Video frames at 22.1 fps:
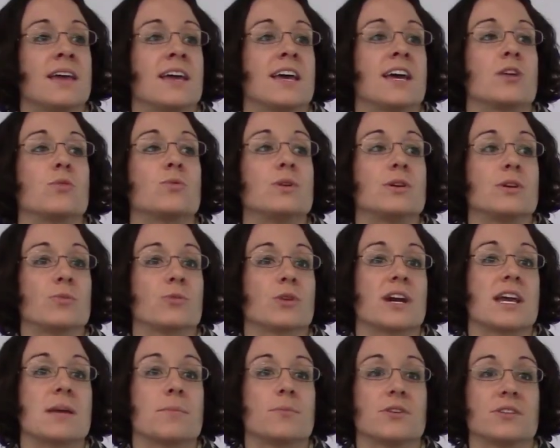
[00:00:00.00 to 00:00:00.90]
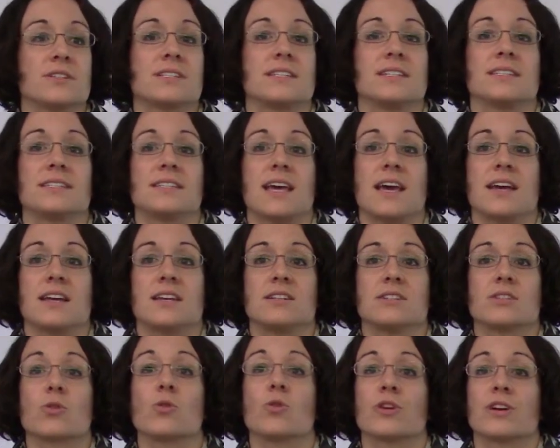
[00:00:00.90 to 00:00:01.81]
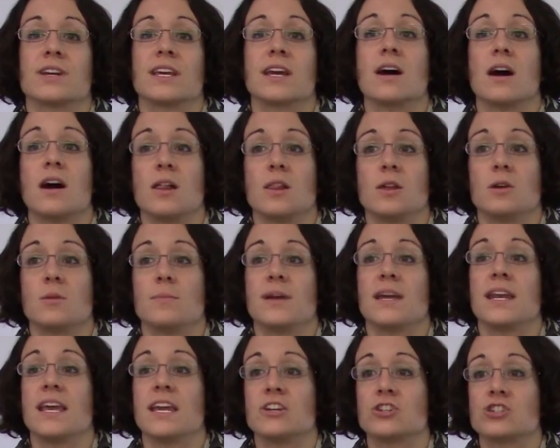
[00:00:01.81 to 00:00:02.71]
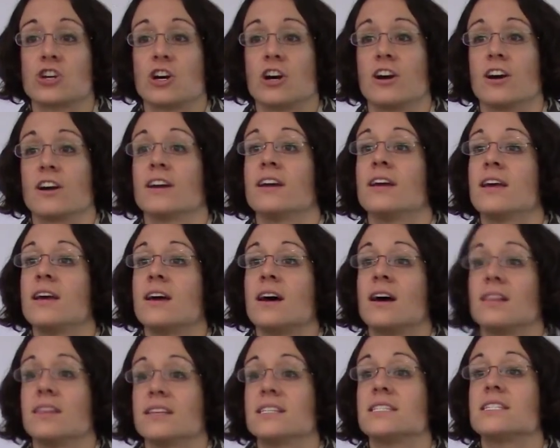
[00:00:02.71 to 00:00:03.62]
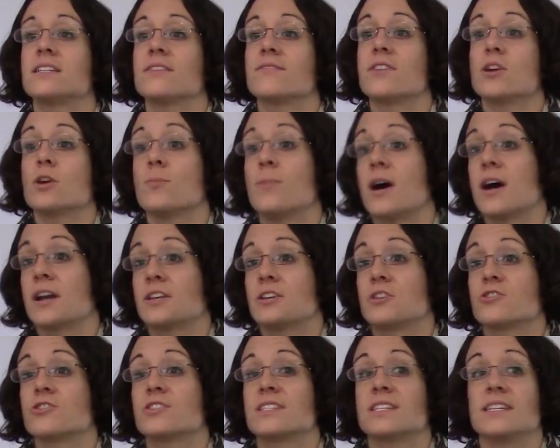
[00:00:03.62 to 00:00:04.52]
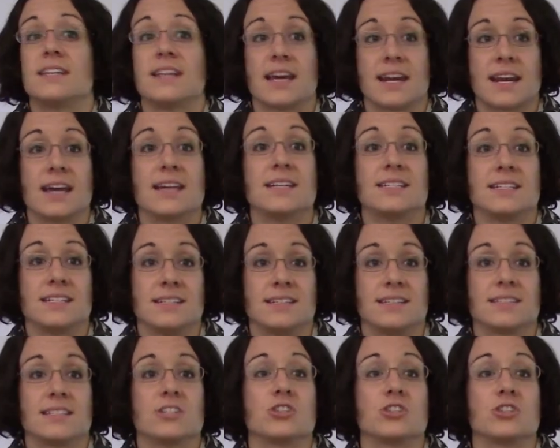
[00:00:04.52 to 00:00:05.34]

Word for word: And we were able to send Courtney Cullum at HR a list of their monitors and net IDs,